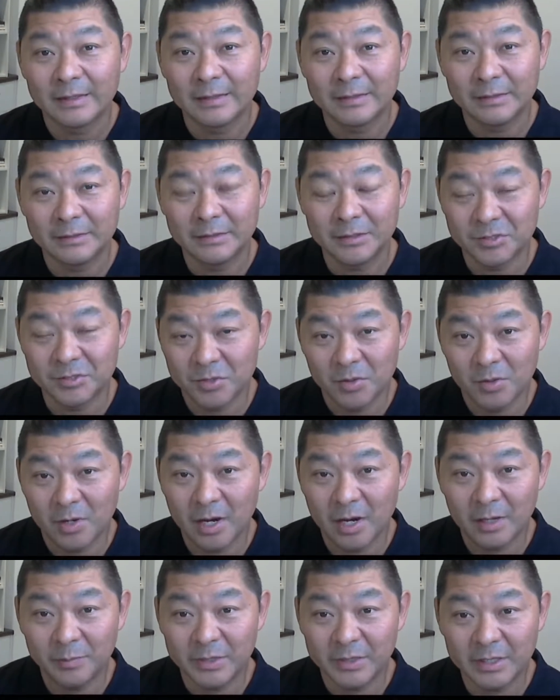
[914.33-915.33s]
There's no
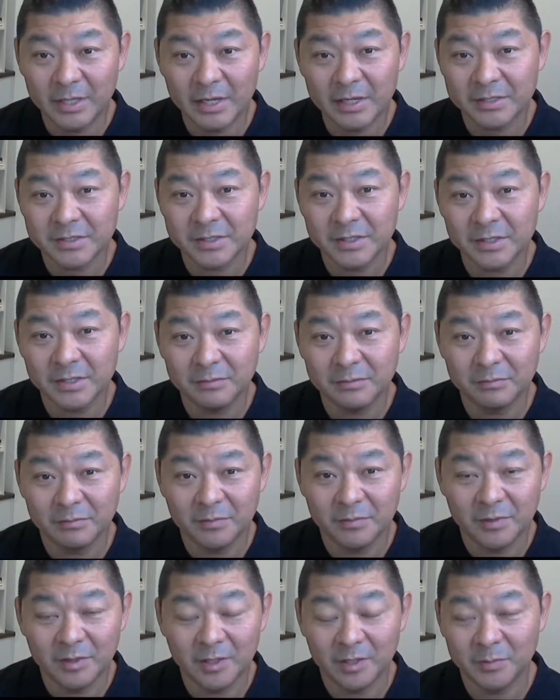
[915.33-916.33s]
harm in asking.
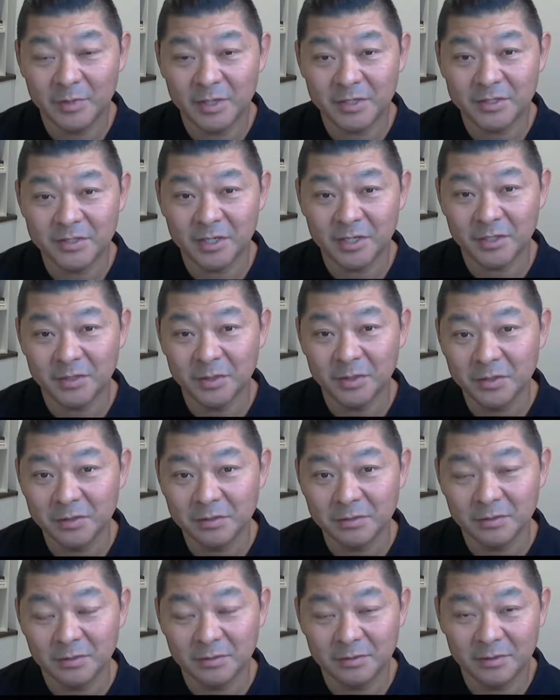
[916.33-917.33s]
They may say
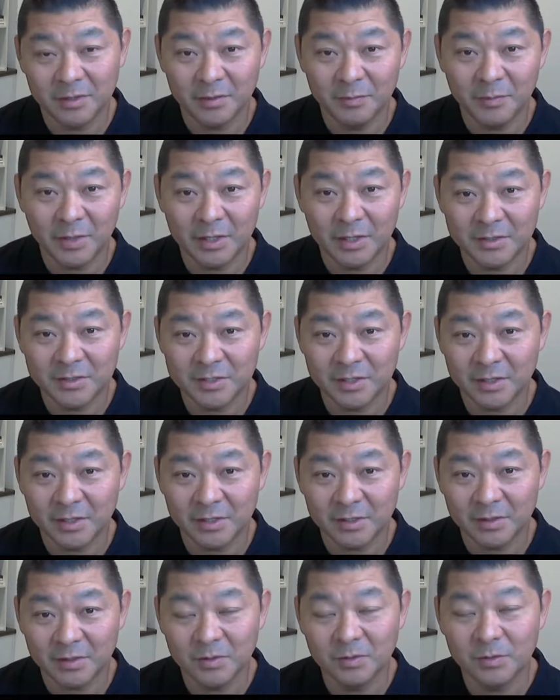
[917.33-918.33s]
no, or they may
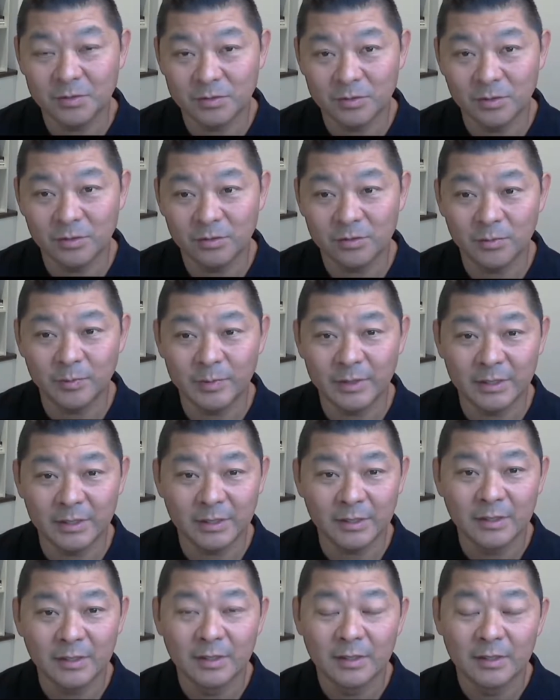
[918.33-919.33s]
say who's going to
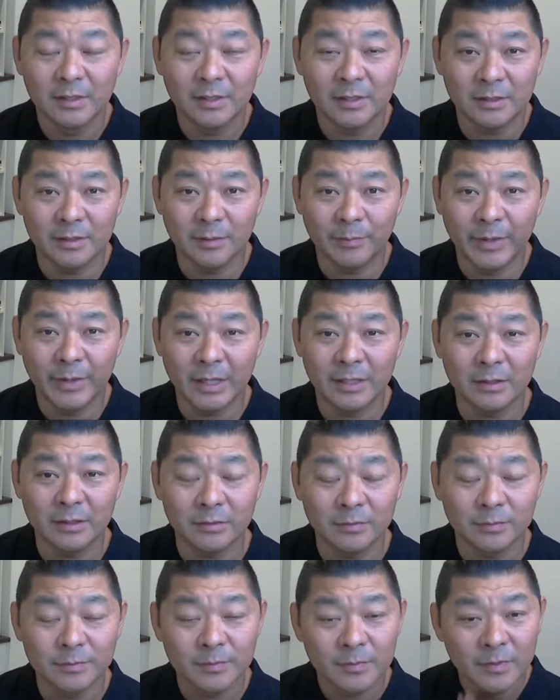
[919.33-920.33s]
be in the
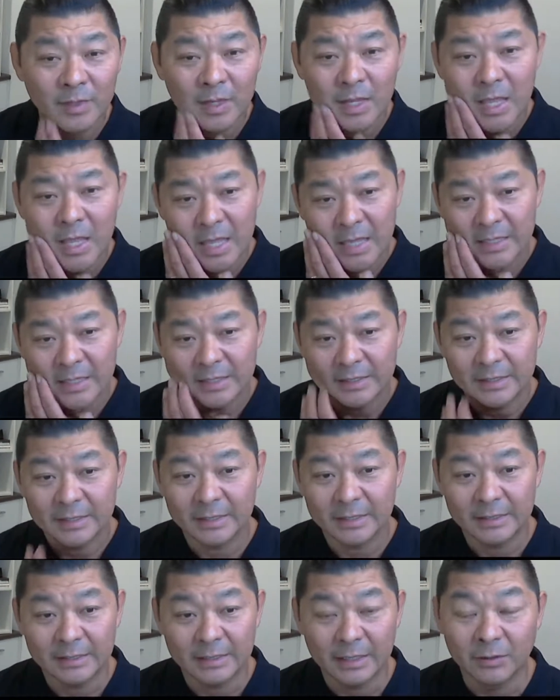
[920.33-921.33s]
panel.
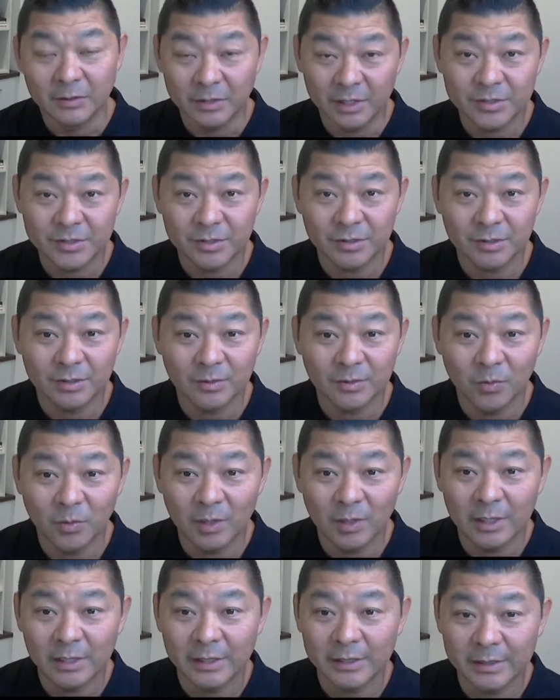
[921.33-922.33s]
And I'll let you know
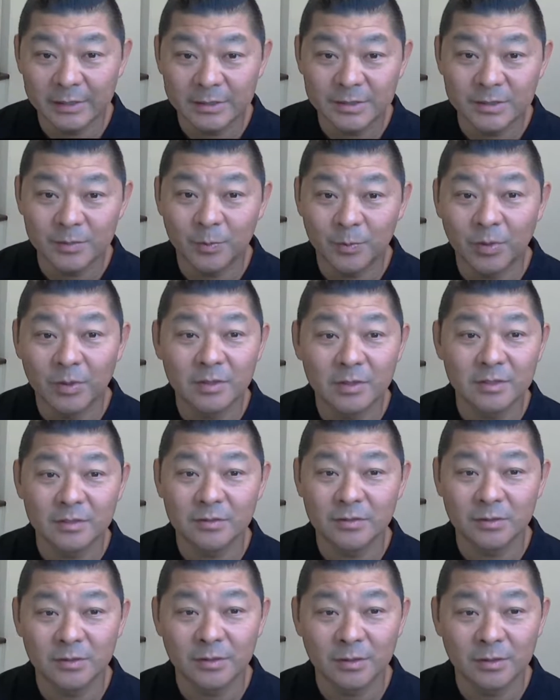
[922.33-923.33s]
why it's
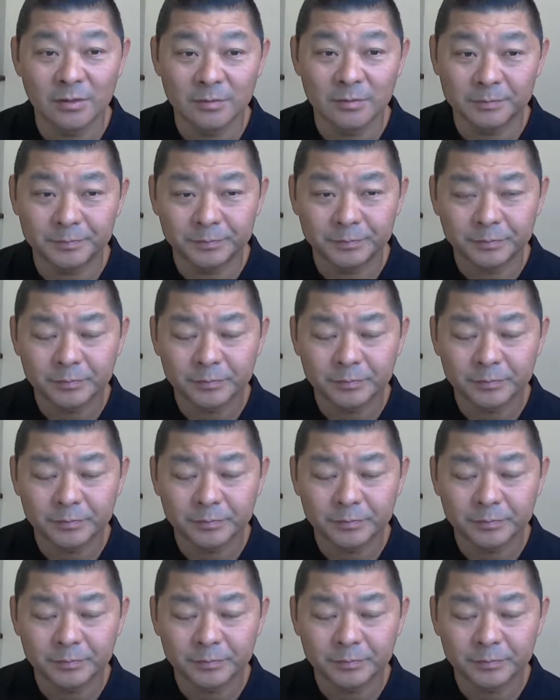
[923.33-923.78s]
important to know